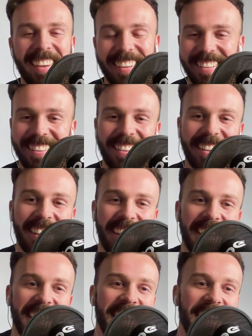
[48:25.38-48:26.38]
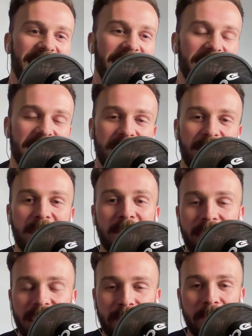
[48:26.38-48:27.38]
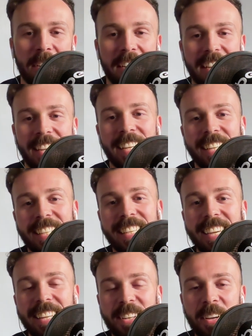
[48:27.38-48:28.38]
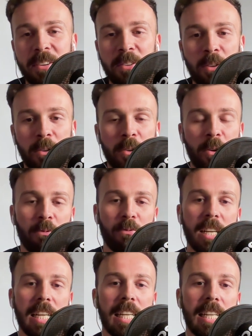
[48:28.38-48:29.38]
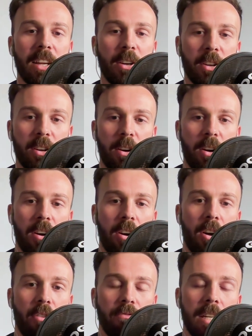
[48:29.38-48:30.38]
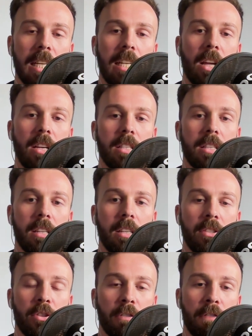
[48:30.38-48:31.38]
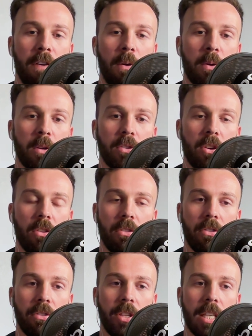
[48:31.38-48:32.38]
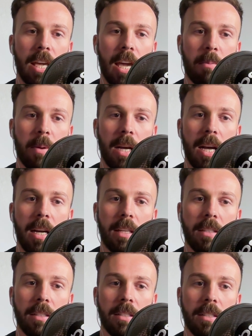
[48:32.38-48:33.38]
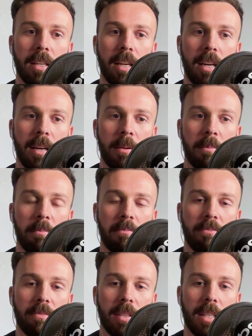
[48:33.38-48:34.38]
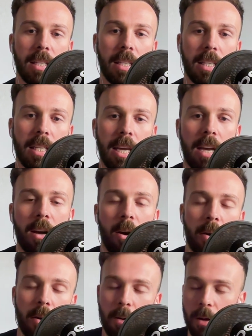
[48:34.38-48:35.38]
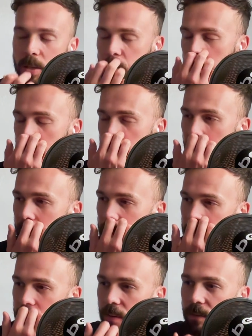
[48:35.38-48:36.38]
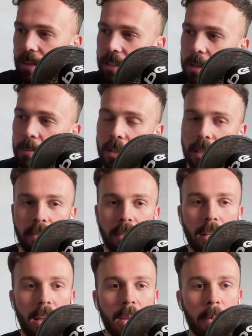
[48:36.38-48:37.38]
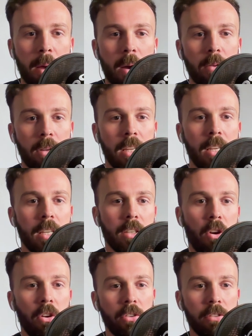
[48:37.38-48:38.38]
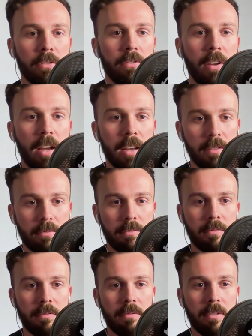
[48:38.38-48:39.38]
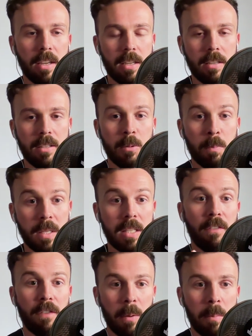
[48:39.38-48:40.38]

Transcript: Cheers. Yeah, sorry, mate. But yeah, no, not really. Like, I really like to just focus on the game at hand. And yeah, I suppose you asked me something similar the other day about kind of like specific